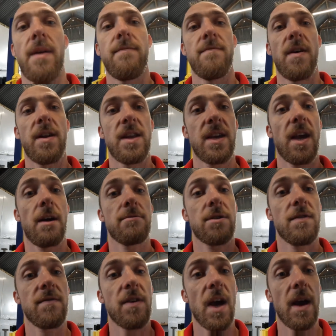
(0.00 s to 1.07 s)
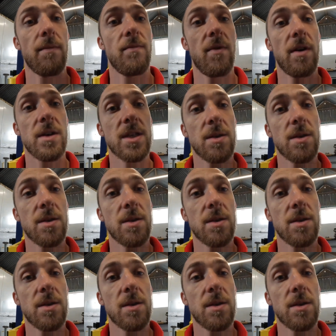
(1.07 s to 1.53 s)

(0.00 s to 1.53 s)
I'm running out of camera